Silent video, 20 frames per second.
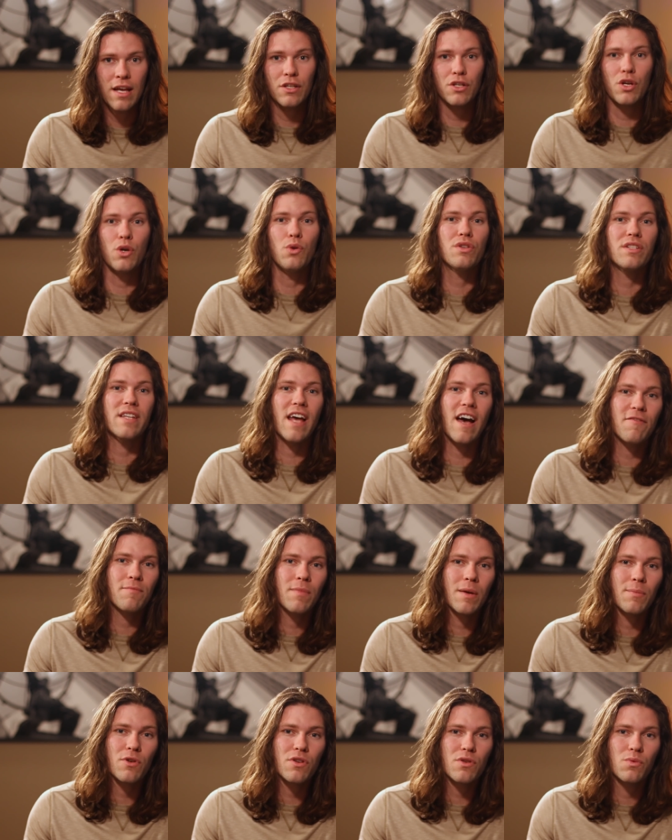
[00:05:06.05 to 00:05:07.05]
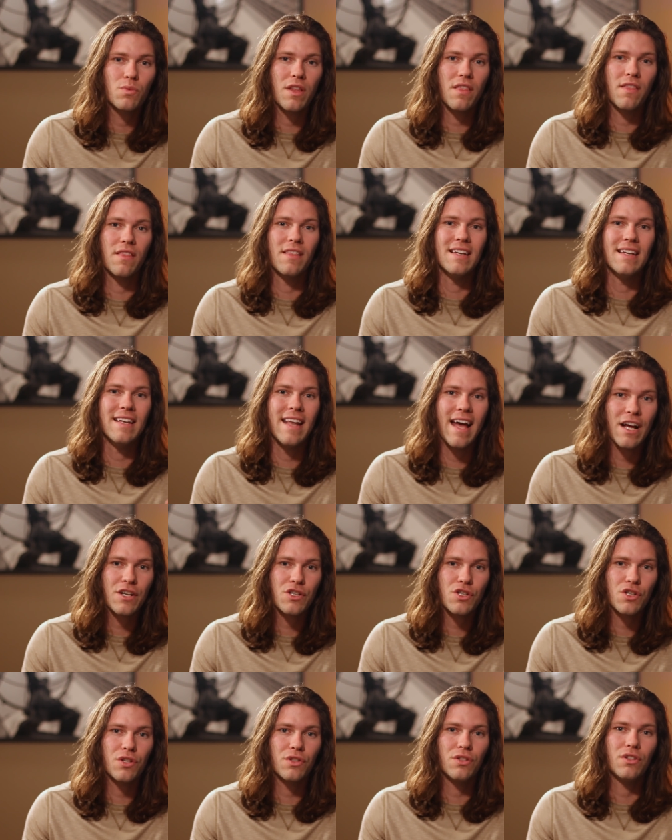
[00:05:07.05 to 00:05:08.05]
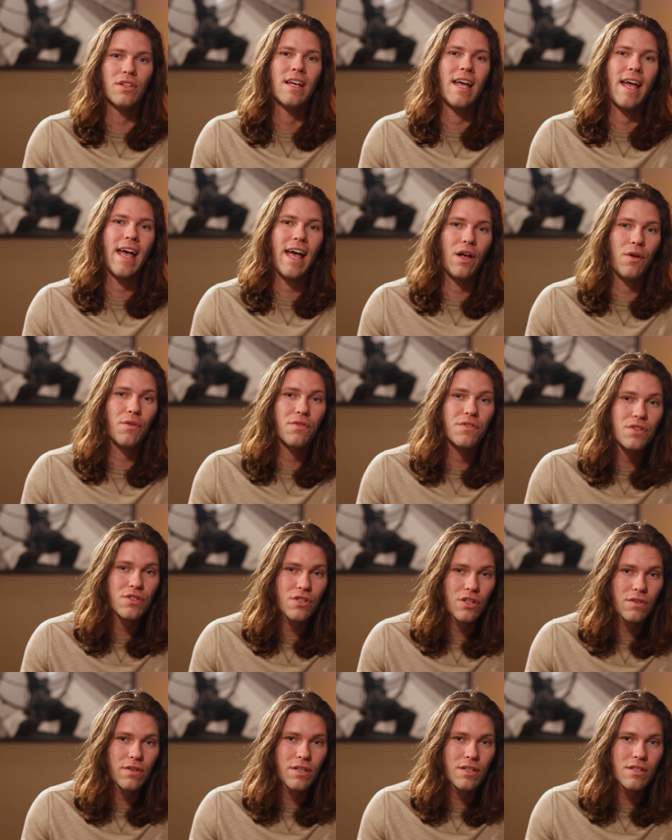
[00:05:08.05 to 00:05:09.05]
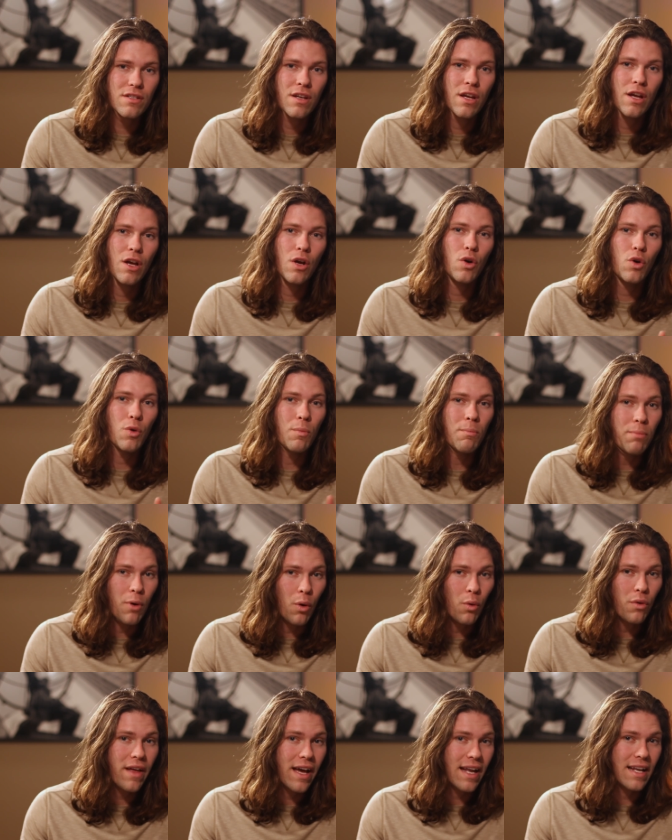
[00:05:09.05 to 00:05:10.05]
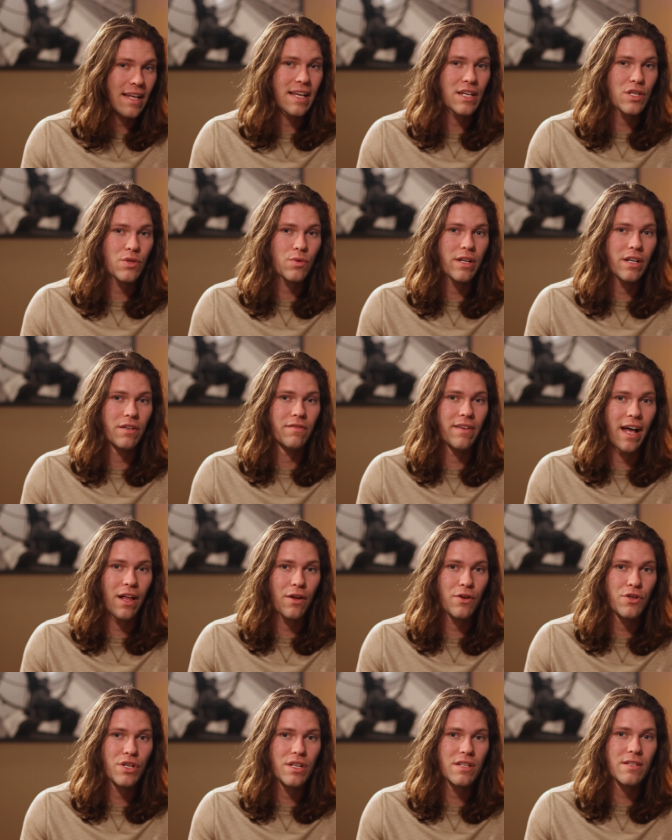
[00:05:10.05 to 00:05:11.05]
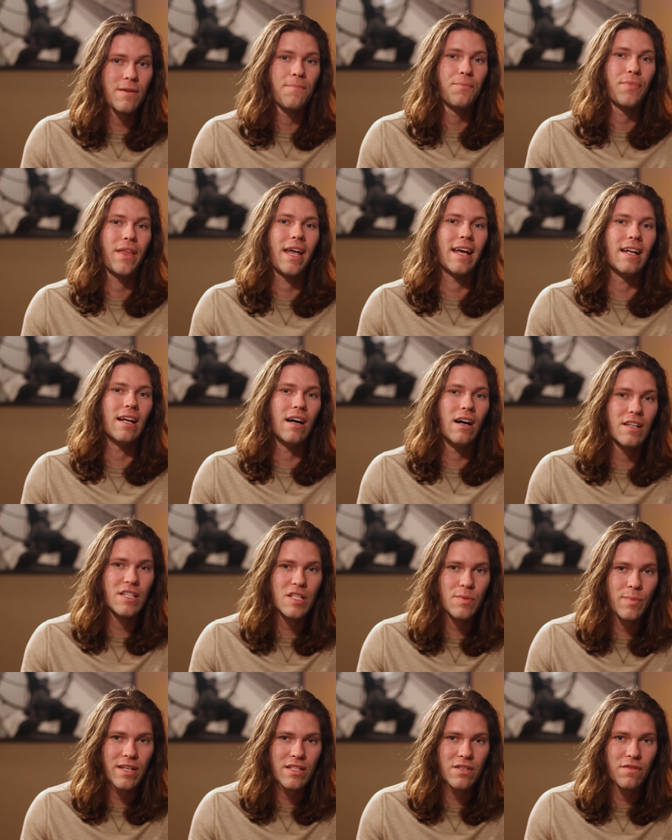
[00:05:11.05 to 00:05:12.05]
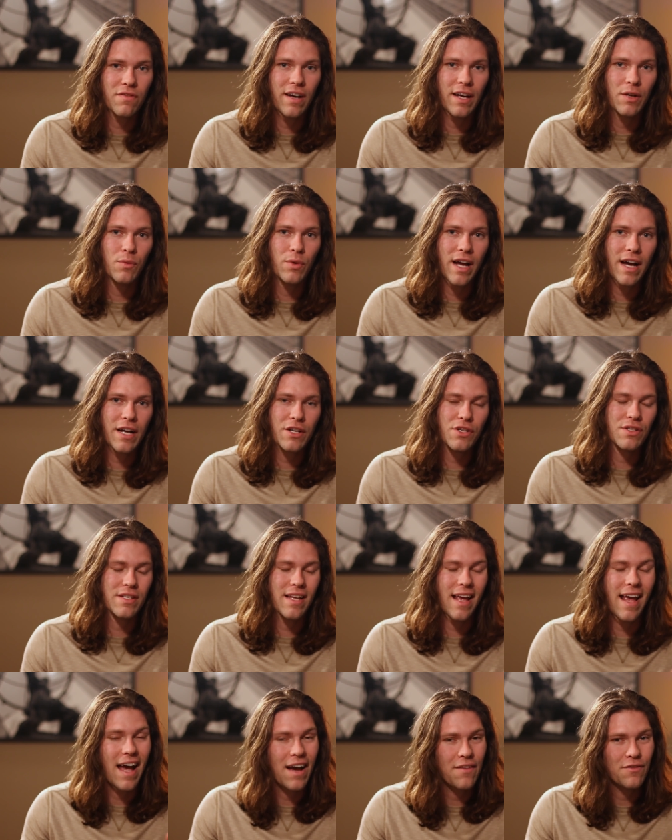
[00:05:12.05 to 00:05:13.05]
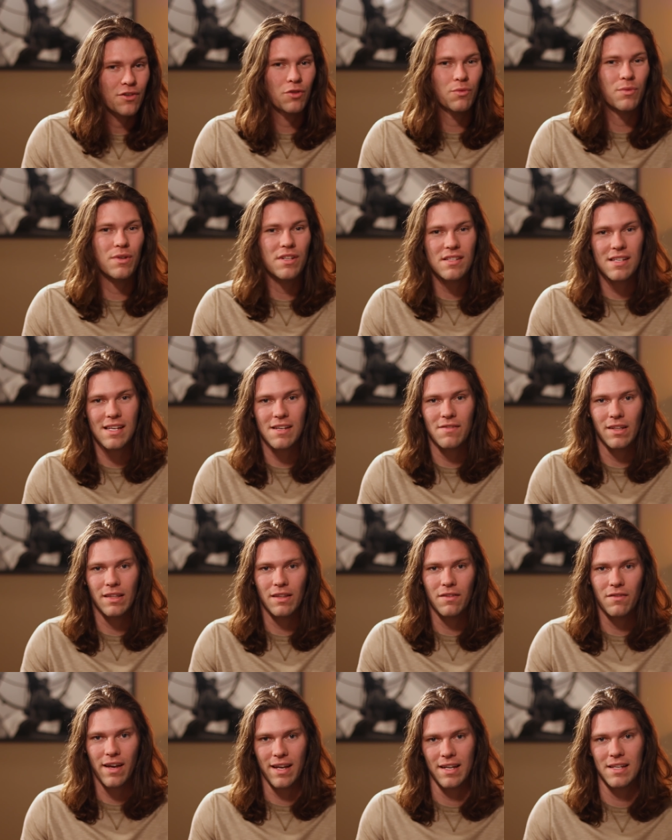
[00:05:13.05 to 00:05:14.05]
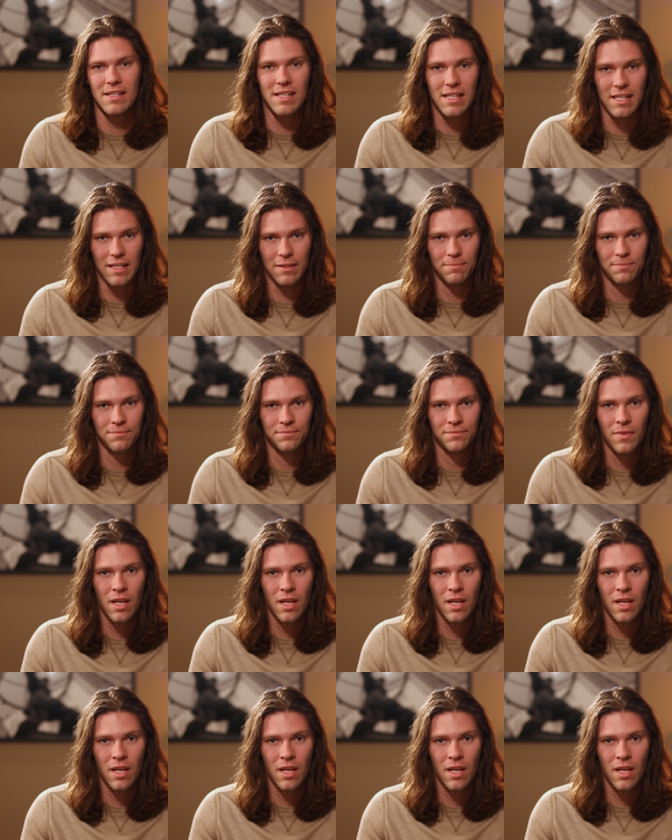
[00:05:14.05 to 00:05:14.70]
Two staff members with the National Health Service, who both had a history of allergies, had unspecified reactions after receiving the vaccine.